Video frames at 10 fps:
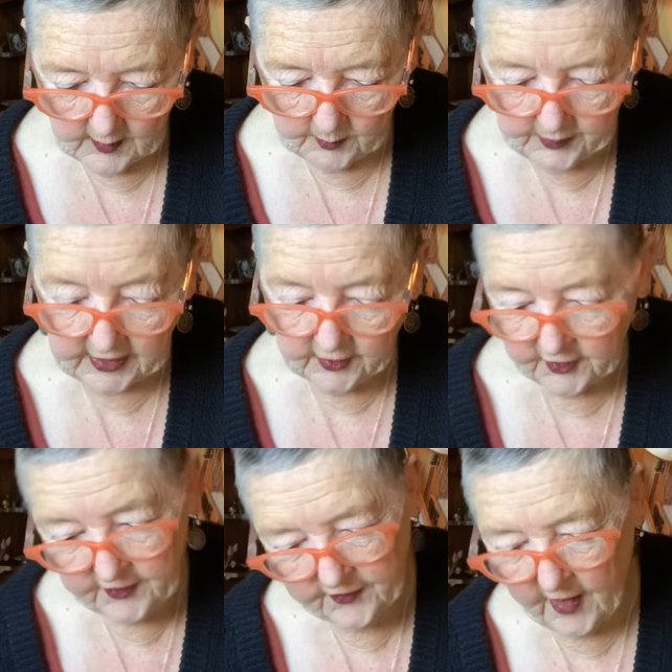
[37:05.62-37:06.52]

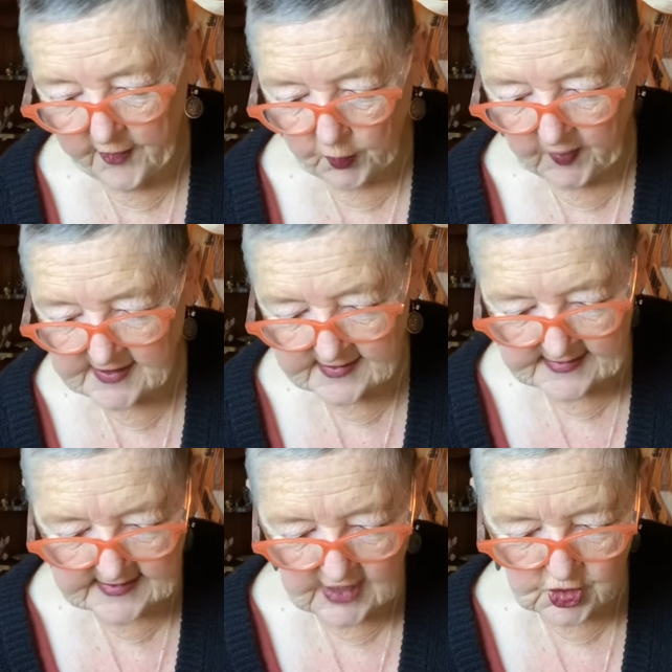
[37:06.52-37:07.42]
Bill, the father, went to the
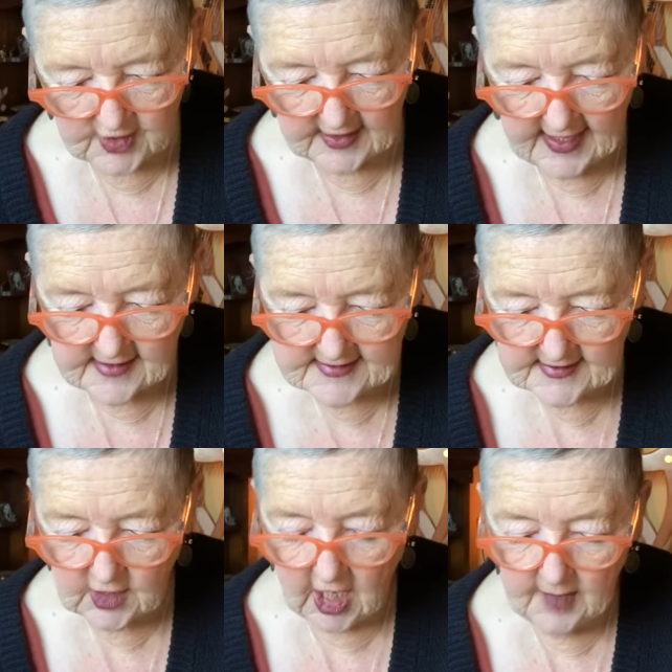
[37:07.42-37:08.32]
station and asked
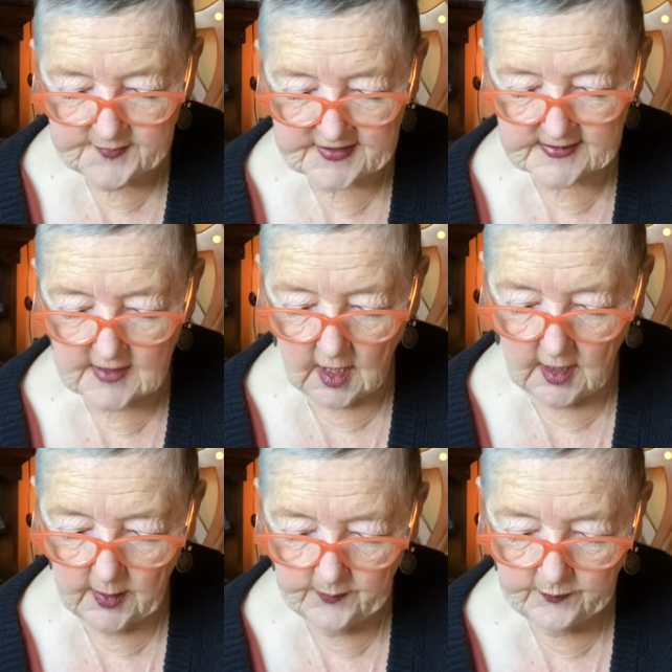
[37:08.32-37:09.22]
the cops
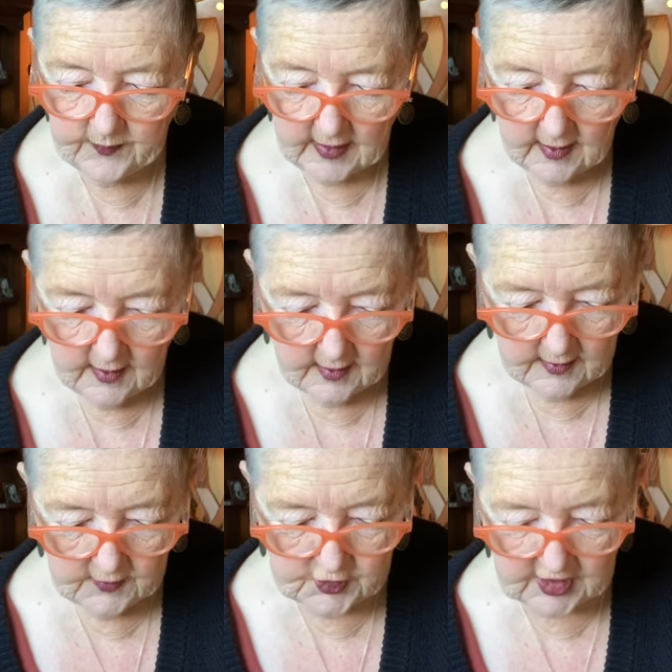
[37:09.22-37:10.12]

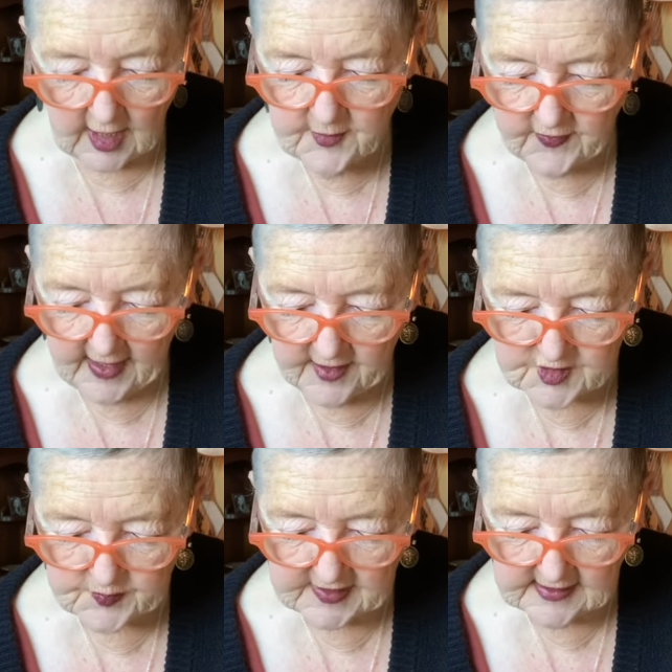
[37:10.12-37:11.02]
to come to the
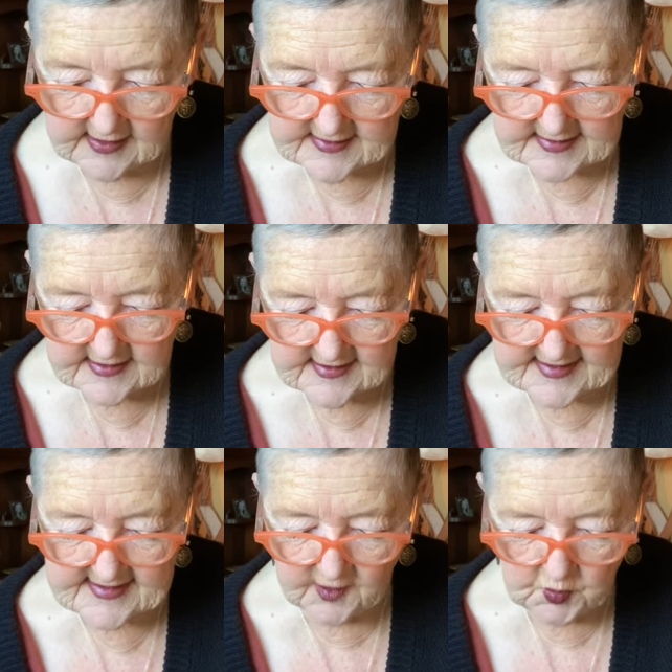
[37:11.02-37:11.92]
house because his
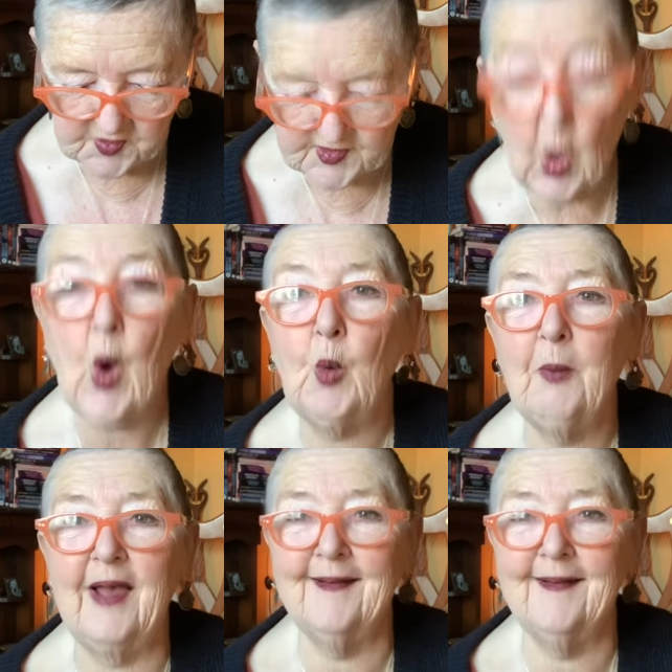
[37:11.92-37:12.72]
son was home.